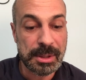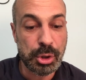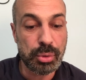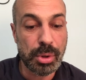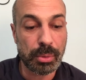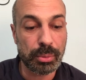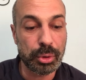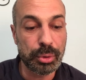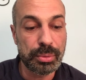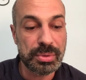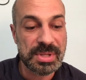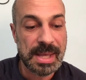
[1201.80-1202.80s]
that you don't
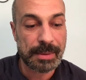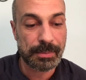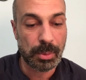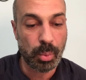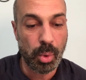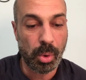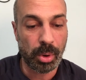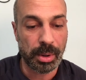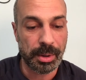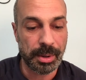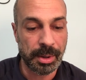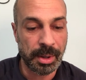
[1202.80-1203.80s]
lose that
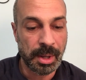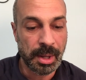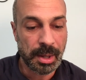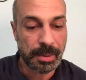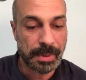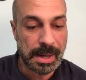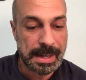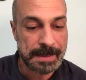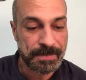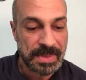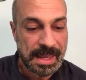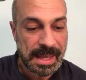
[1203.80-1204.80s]
reward, right?
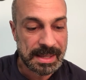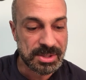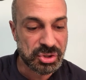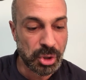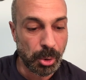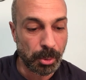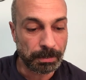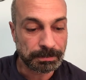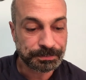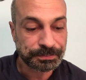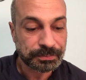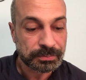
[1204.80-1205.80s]
And so,
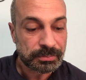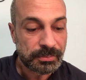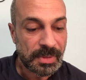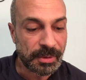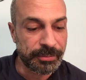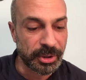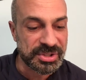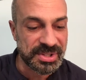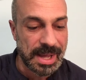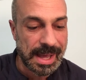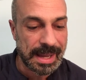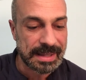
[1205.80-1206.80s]
verse
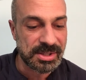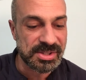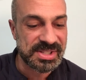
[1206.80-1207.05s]
9, you